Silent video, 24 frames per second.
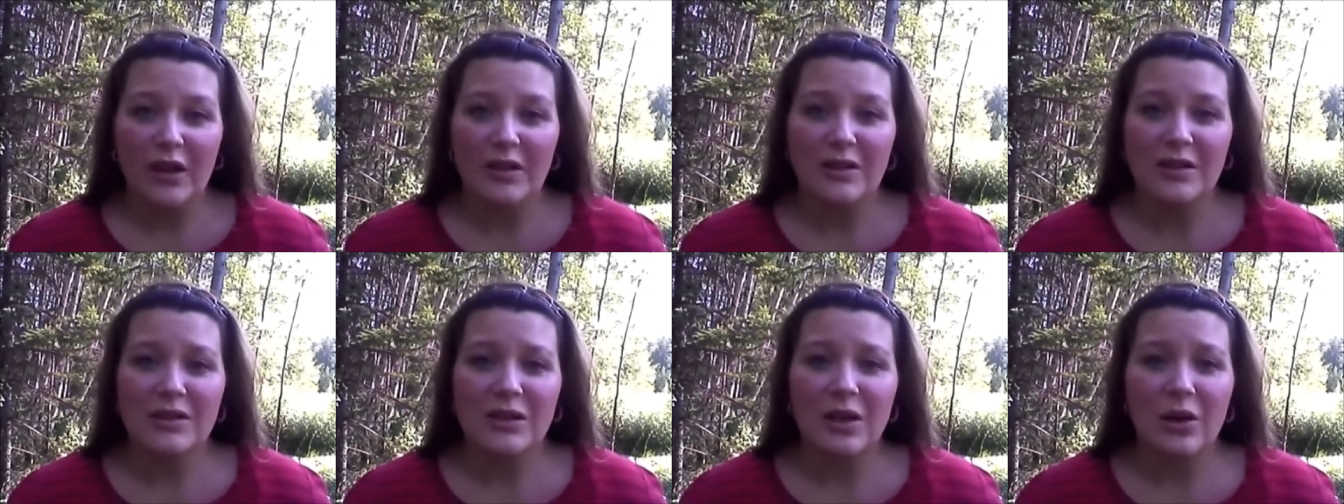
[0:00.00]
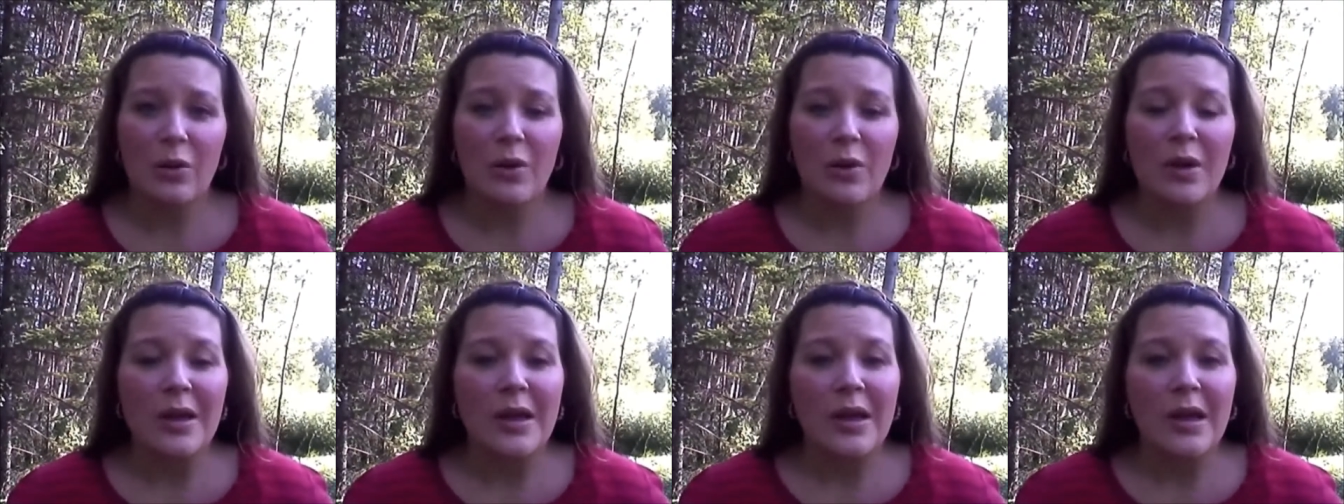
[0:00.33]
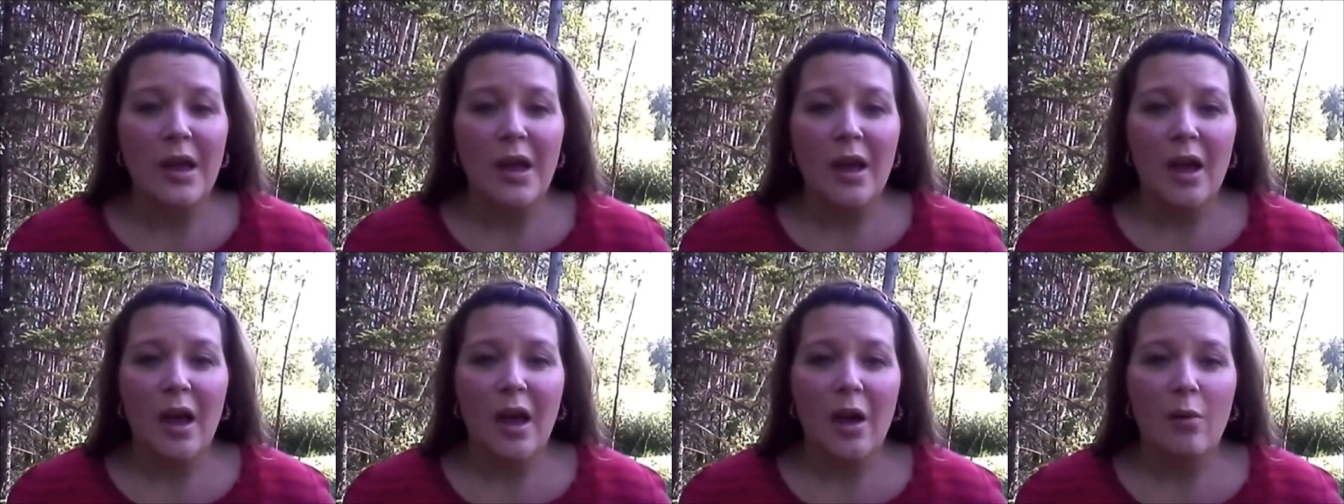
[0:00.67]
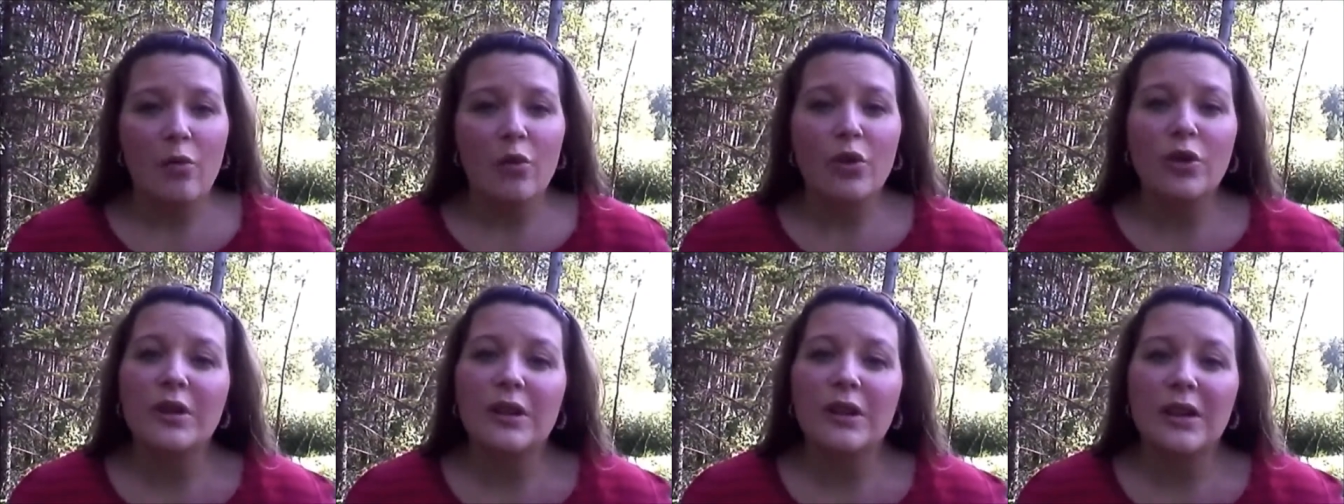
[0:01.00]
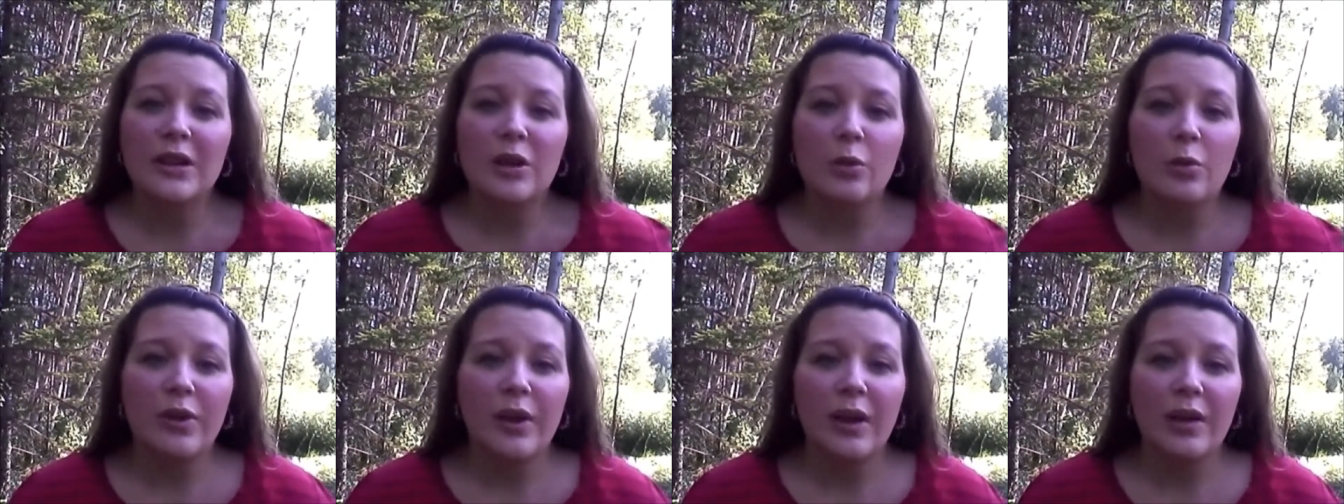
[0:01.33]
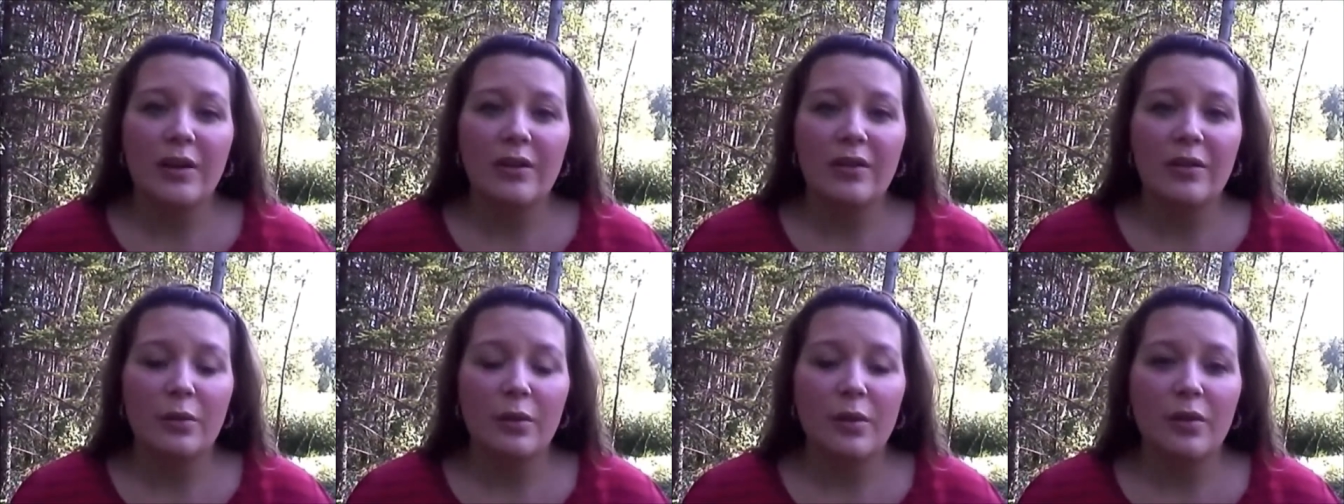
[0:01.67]
And so I'm really in a
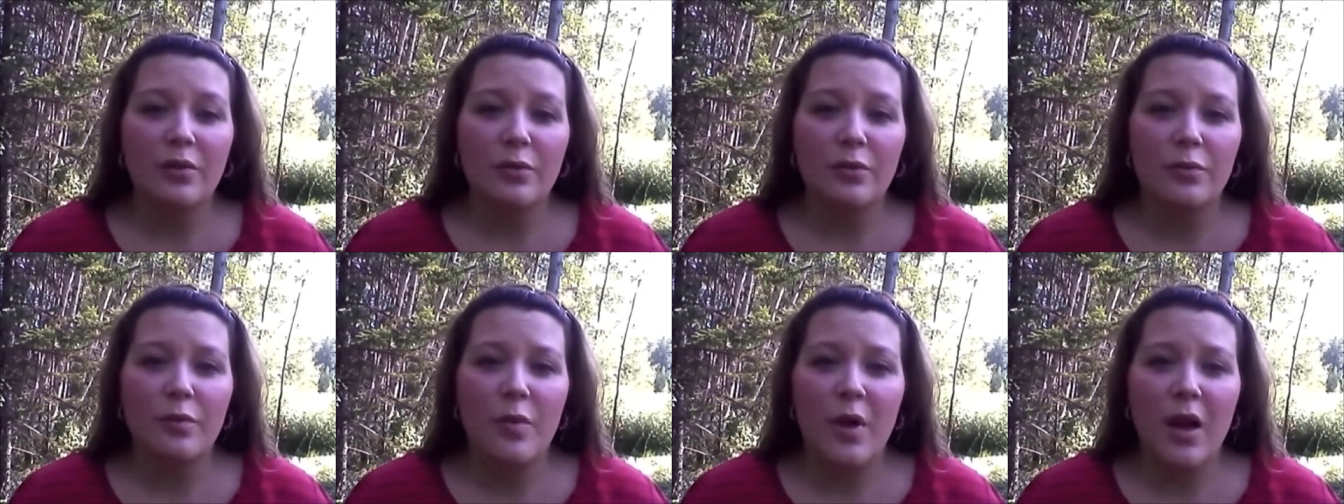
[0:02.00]
place of